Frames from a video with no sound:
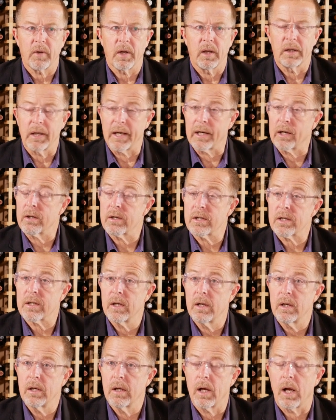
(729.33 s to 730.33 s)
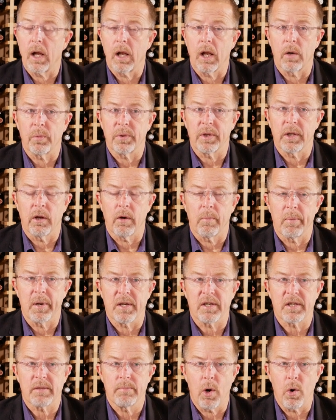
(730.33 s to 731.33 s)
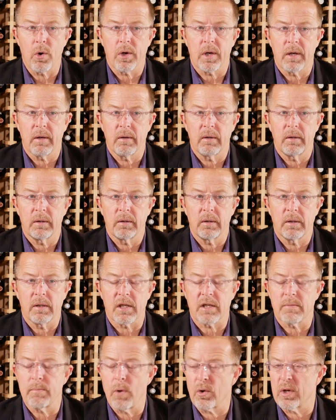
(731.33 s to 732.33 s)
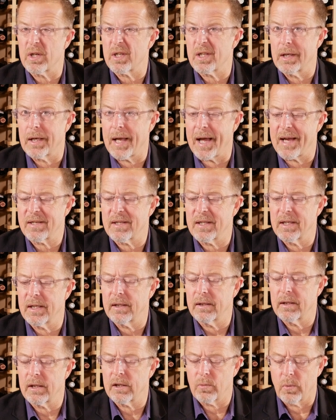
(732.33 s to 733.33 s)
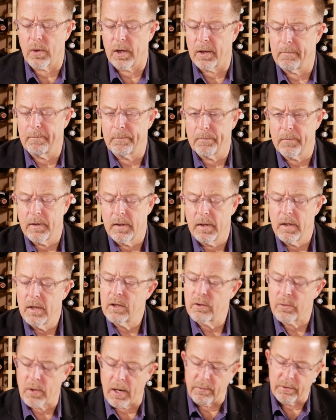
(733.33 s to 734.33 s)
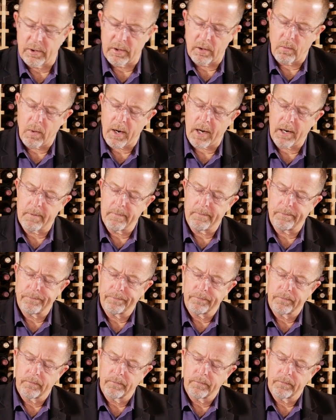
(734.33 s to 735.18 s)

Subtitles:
Lingers along with a little bit of smoke. The smoke is the last thing as well. Let's try it with a little water.